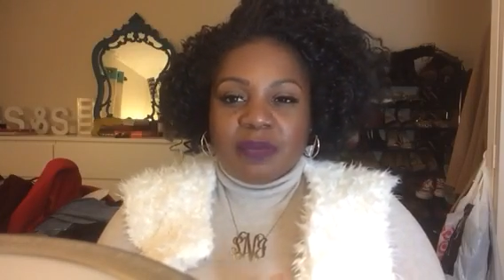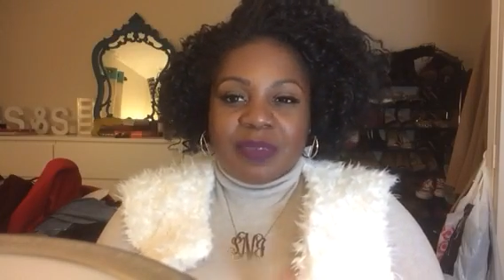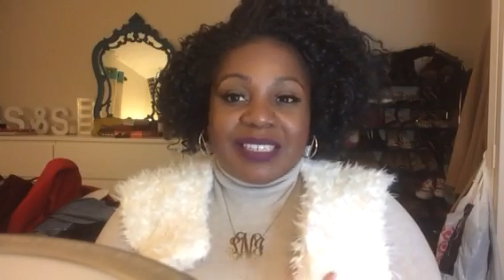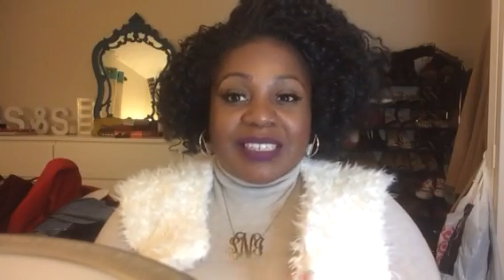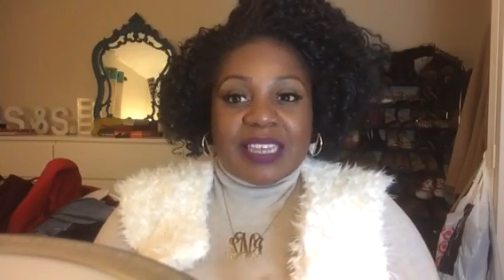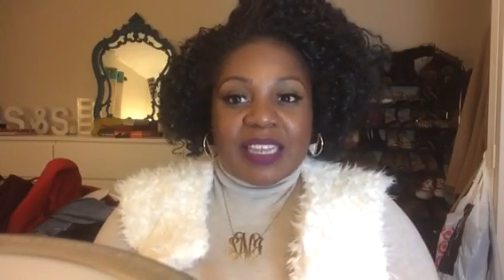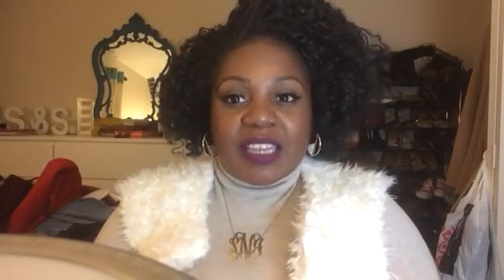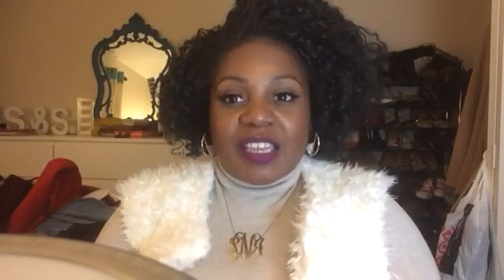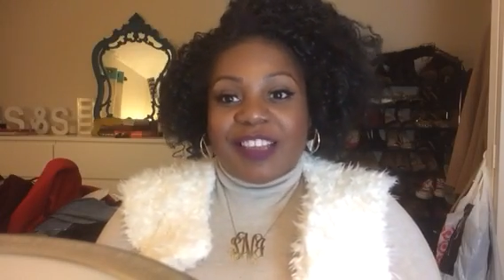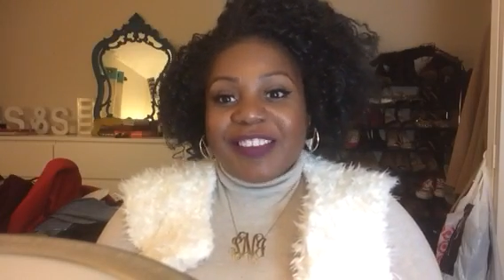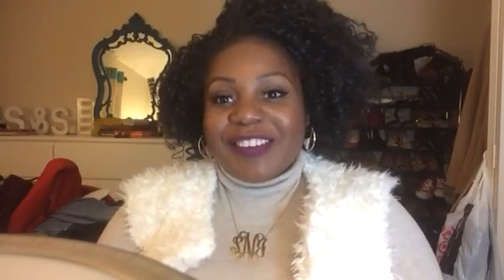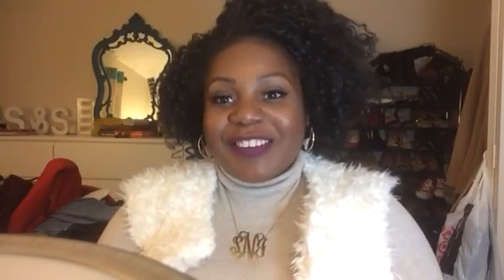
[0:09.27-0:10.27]
my
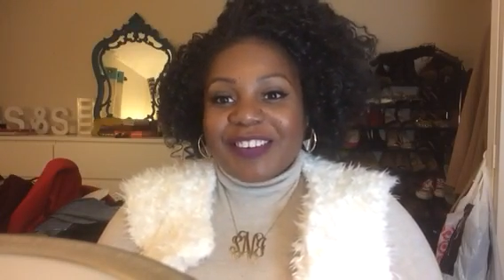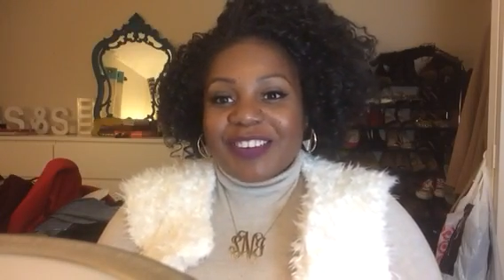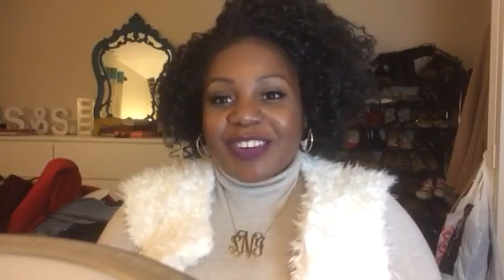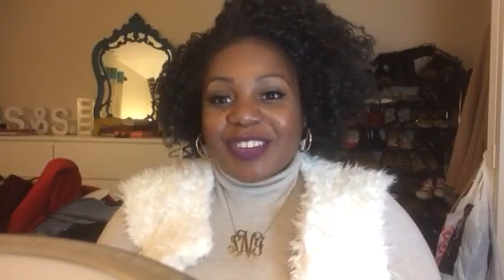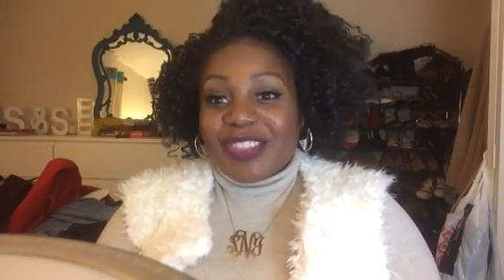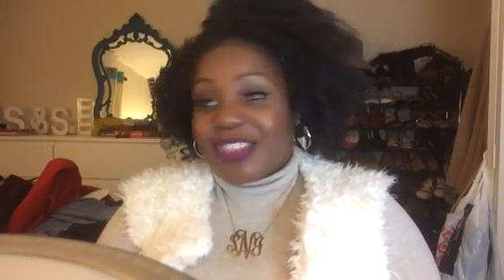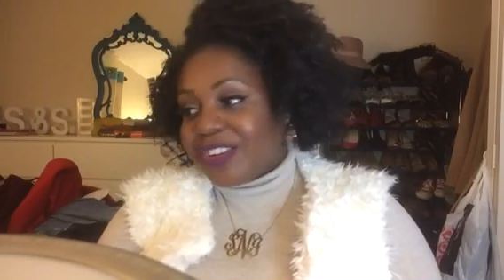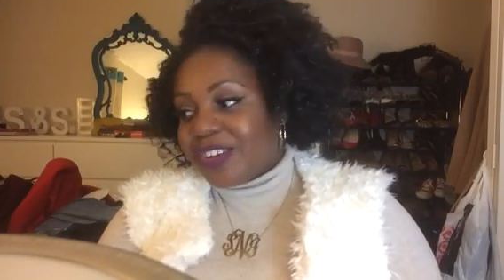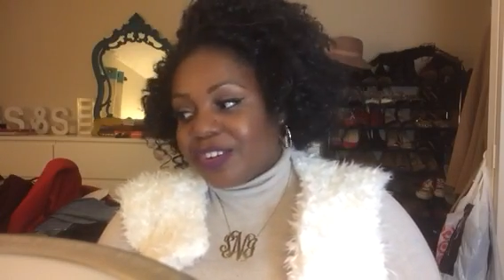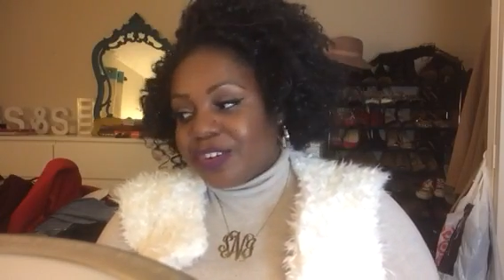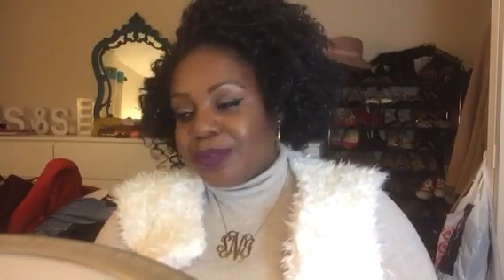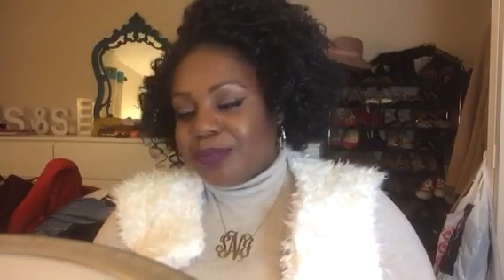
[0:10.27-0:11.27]
second or
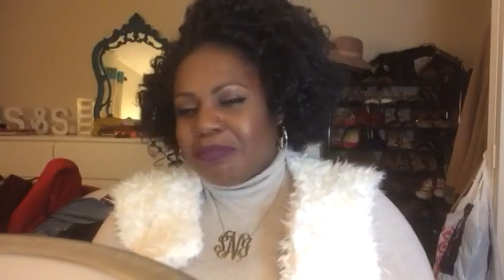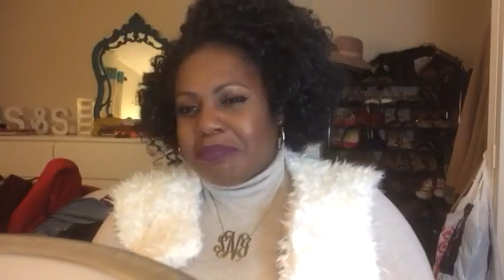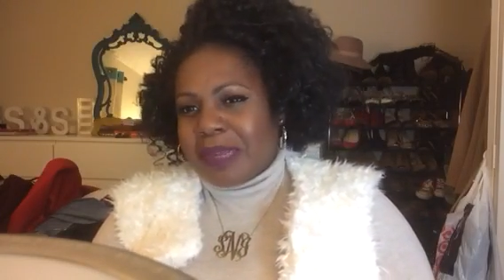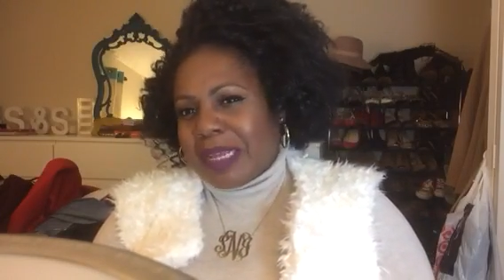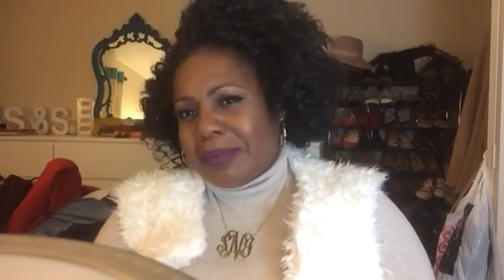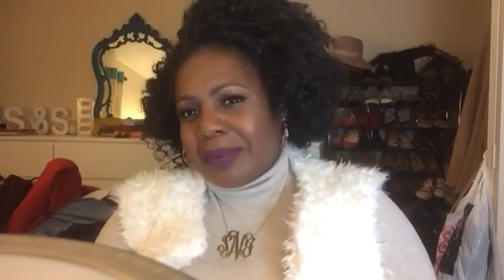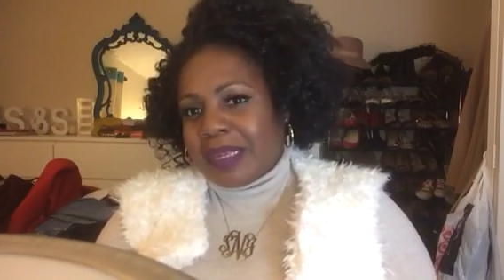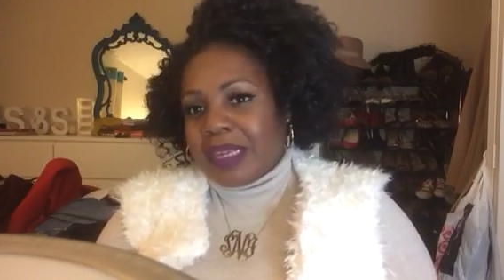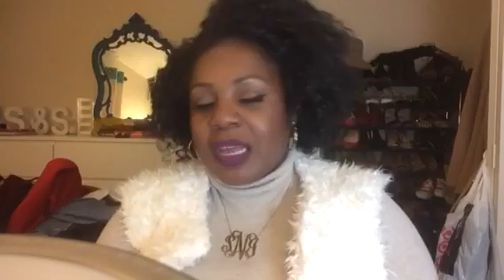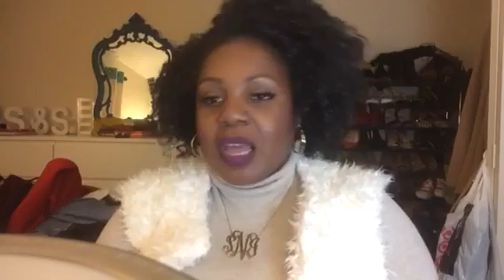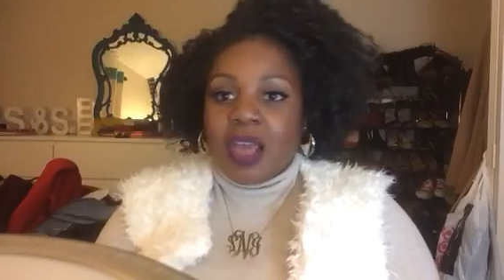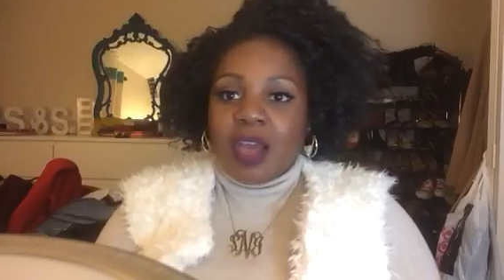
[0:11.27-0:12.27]
third
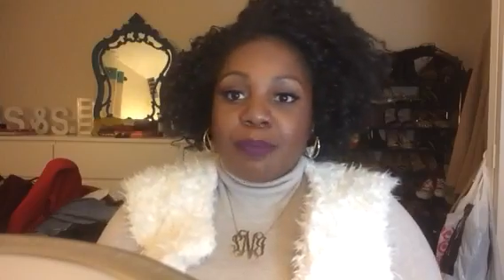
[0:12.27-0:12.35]
maybe